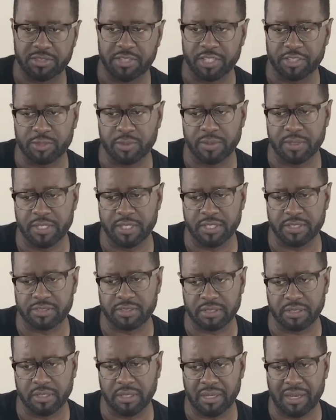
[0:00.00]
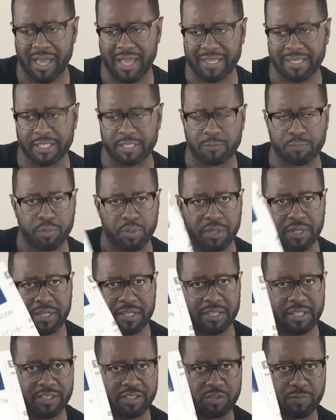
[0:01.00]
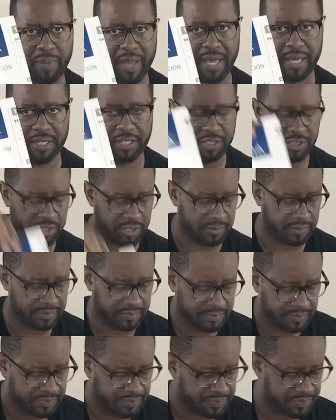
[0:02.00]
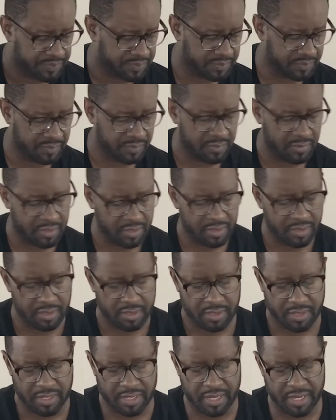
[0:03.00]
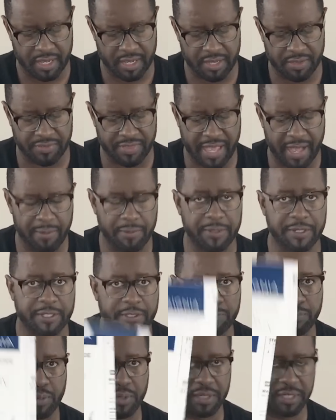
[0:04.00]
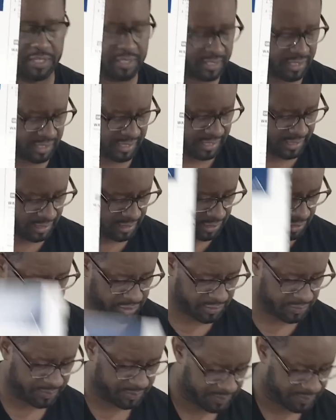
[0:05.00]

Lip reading: This one looks like it's printed in Spanish, and that one is printed in English.